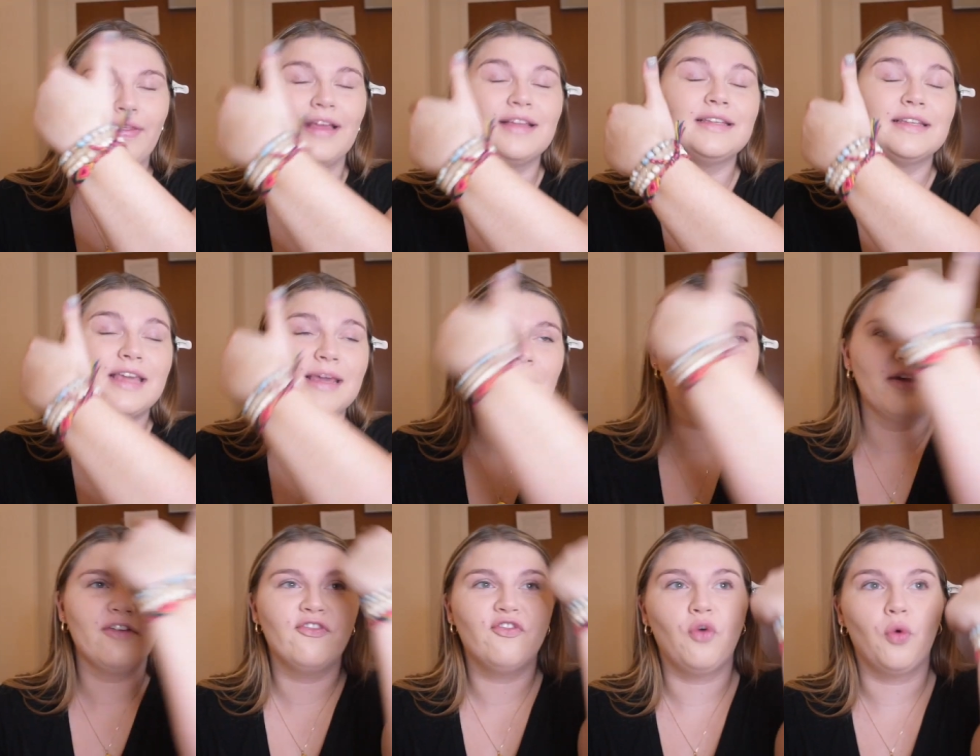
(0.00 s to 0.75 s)
like to keep
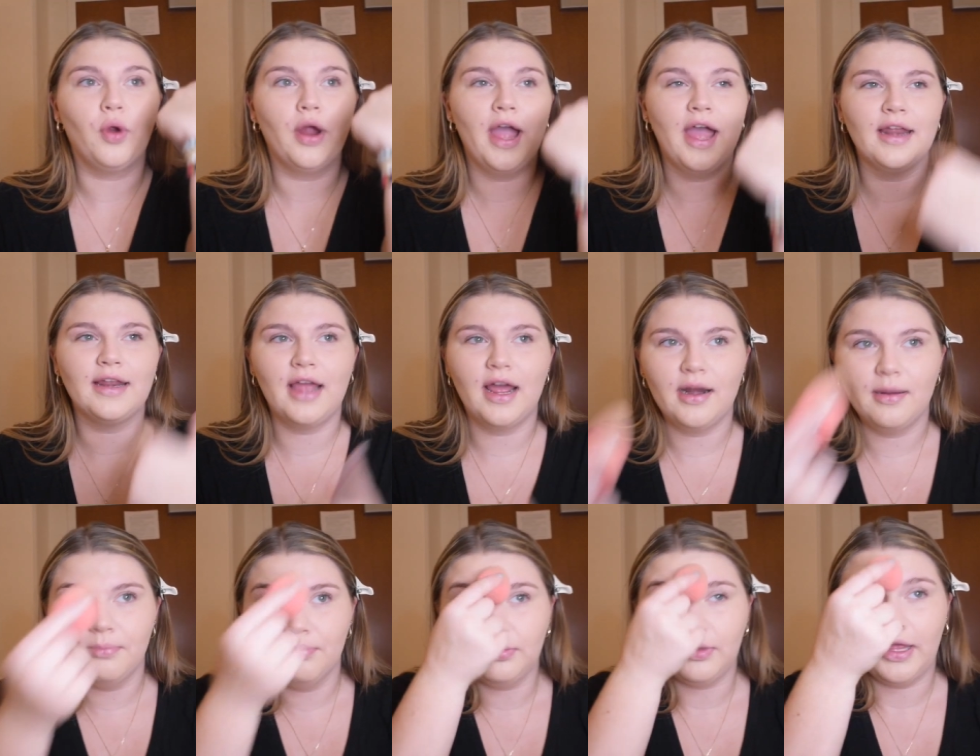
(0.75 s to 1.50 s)
my forehead
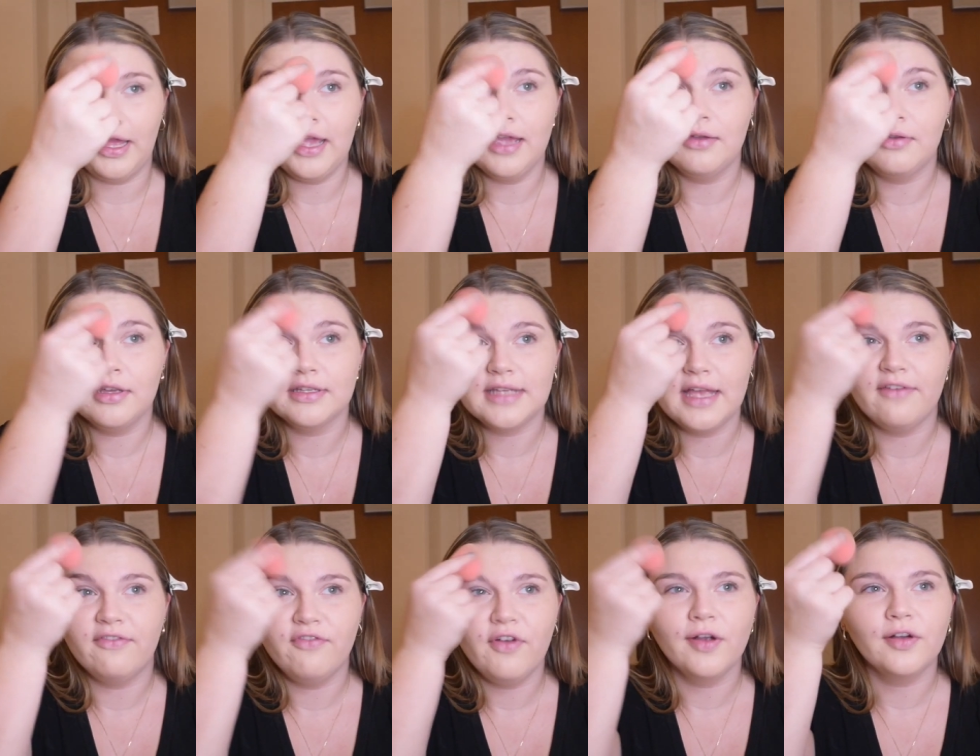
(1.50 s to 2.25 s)
kind of blank because
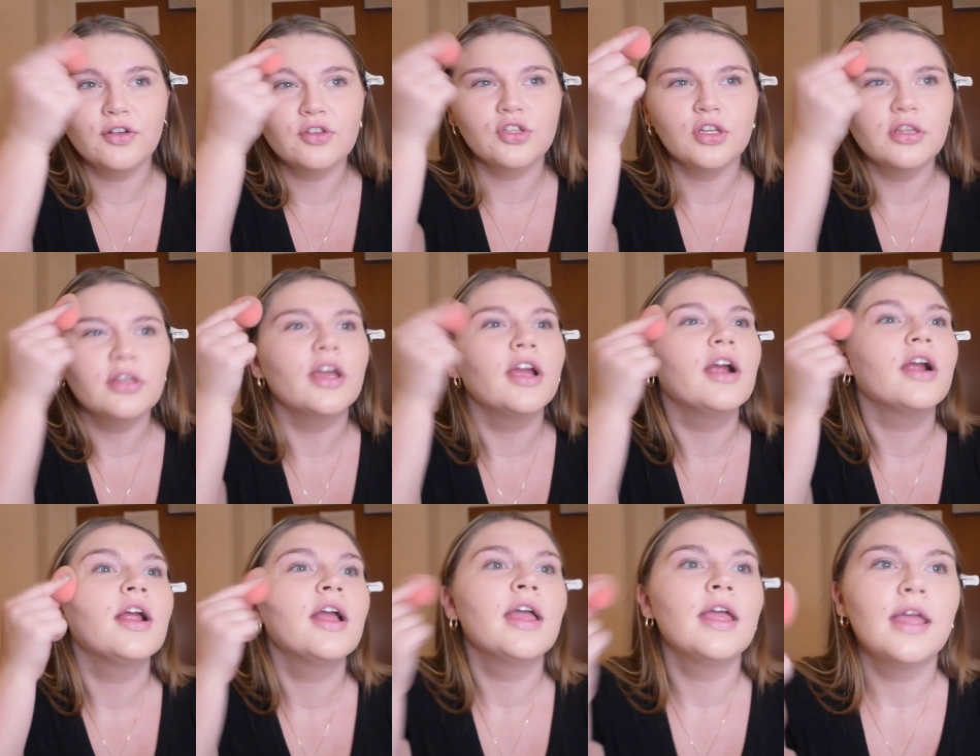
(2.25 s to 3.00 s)
I have freckles on
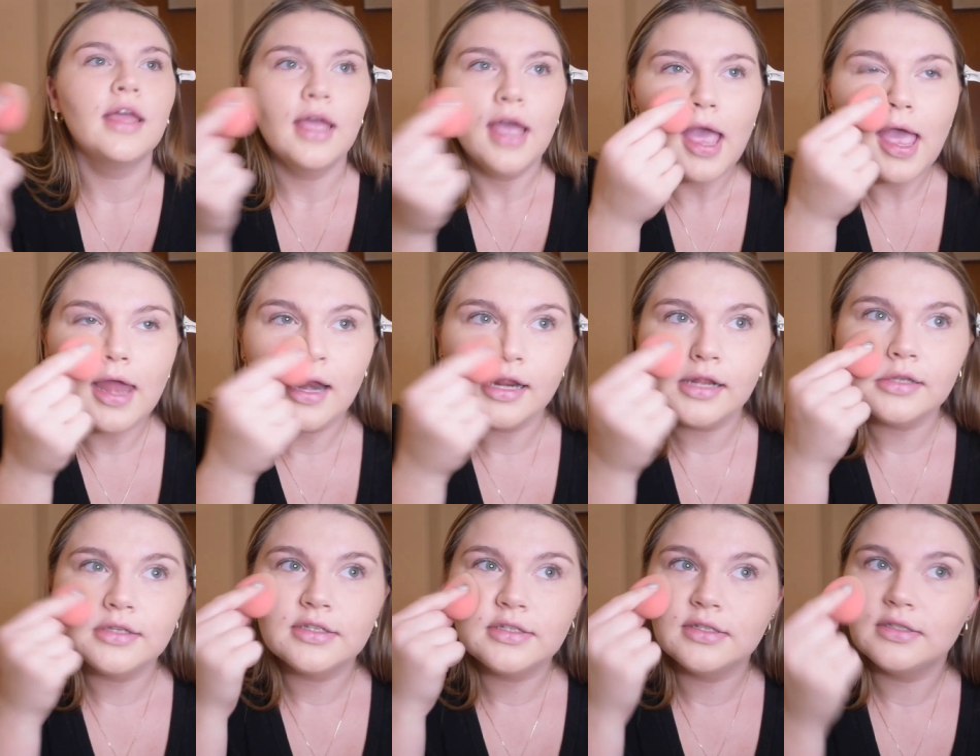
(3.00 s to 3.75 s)
there and
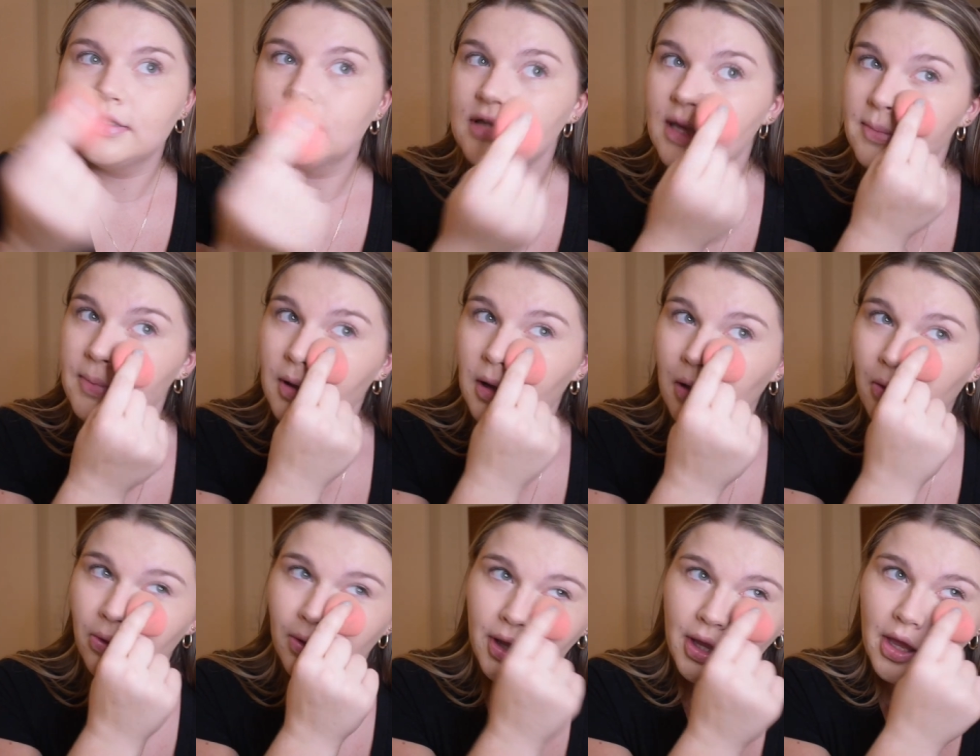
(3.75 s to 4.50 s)
it
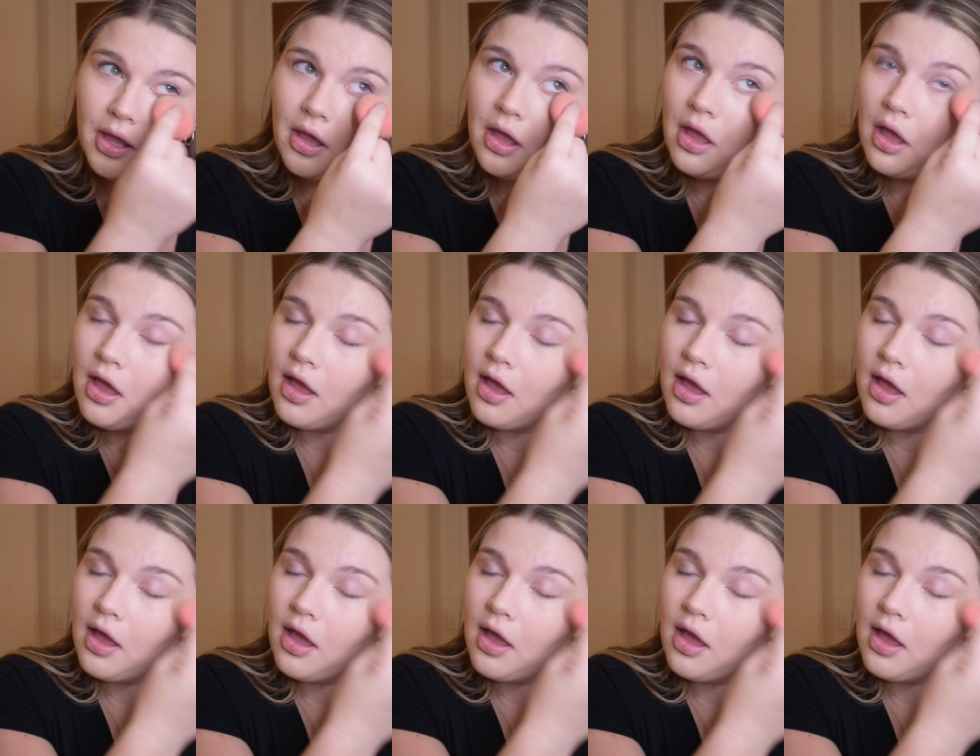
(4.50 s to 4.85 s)
typically